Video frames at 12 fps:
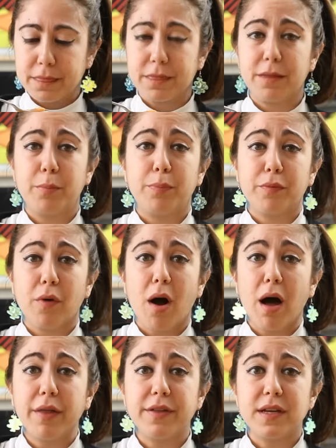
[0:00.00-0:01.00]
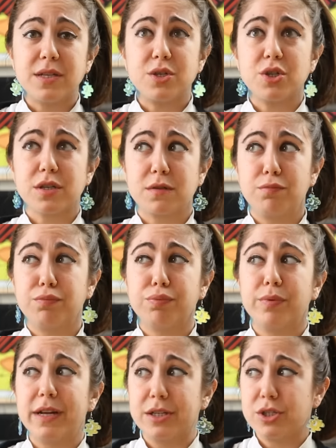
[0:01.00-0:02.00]
The broth is just
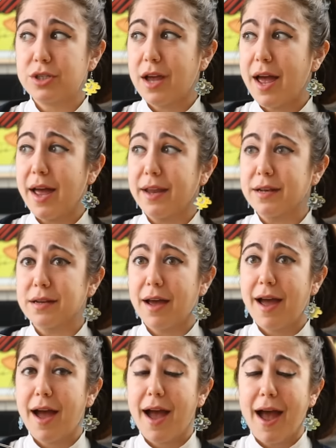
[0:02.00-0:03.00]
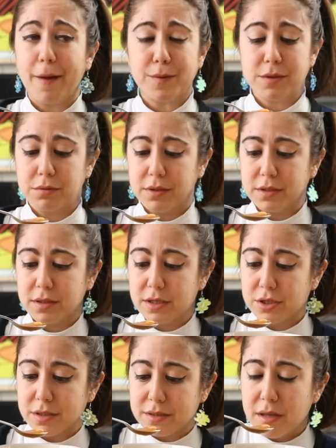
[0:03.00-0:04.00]
rich and absolutely
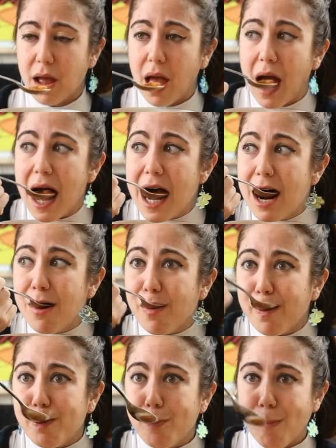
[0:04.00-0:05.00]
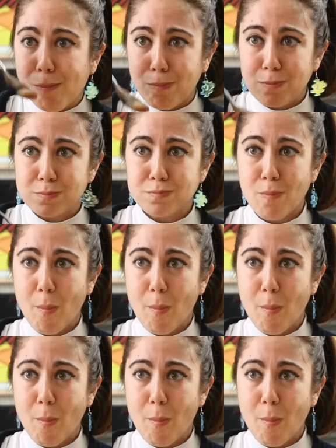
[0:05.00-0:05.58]
delicious. This might be